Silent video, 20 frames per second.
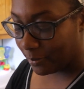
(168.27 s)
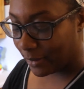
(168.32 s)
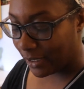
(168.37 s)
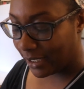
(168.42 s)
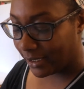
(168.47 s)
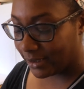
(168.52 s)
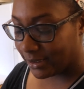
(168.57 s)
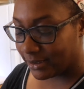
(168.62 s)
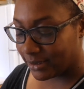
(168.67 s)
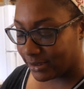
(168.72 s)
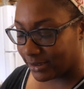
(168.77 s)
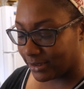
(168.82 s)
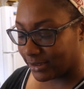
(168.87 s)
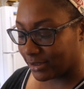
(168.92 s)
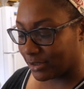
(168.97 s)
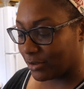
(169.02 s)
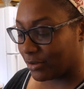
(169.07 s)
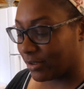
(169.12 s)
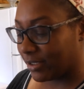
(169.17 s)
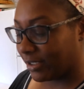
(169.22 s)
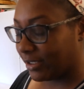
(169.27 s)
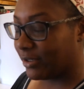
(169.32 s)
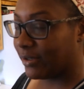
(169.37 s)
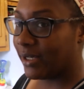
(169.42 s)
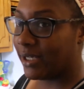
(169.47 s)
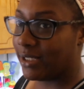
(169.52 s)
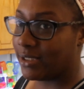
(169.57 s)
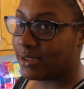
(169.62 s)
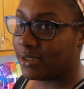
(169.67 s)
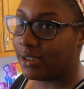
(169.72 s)
body's just going
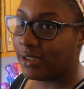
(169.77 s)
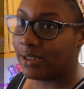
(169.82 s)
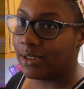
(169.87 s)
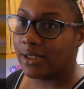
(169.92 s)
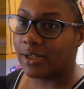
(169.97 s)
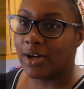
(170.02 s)
crazy,